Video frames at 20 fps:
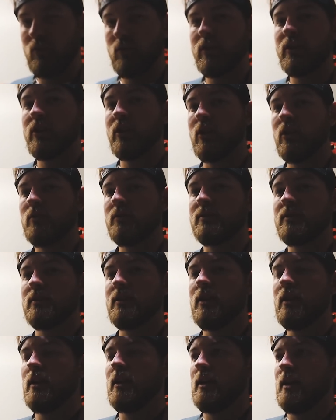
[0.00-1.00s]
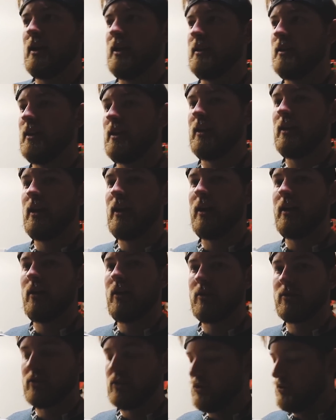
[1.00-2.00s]
3 coats, and then I
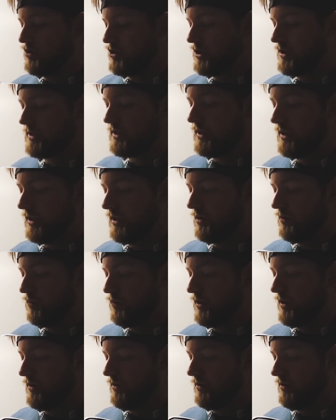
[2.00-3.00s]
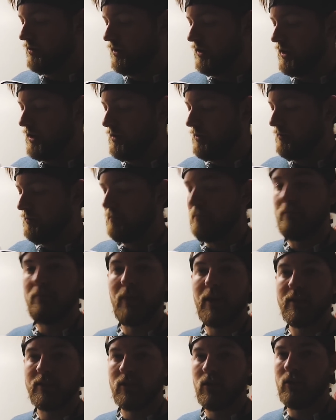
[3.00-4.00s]
also just hit it with the
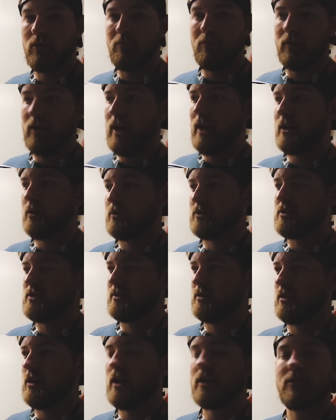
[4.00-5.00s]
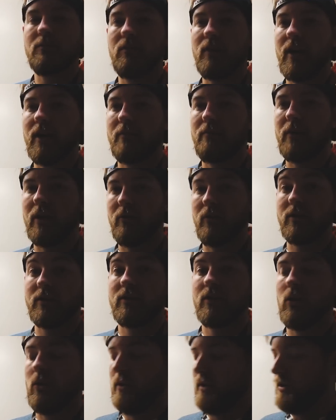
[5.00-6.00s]
base coat of black, which is gloss black by
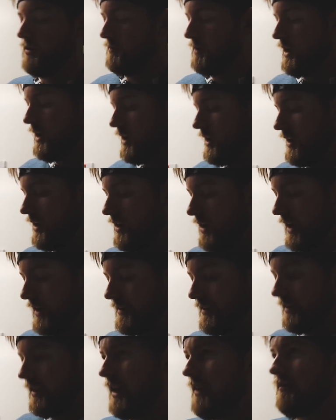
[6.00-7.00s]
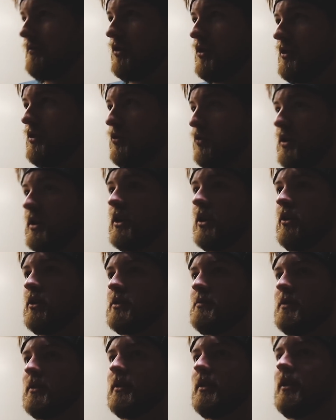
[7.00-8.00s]
Rust-Oleum. I did that for 3 coats, but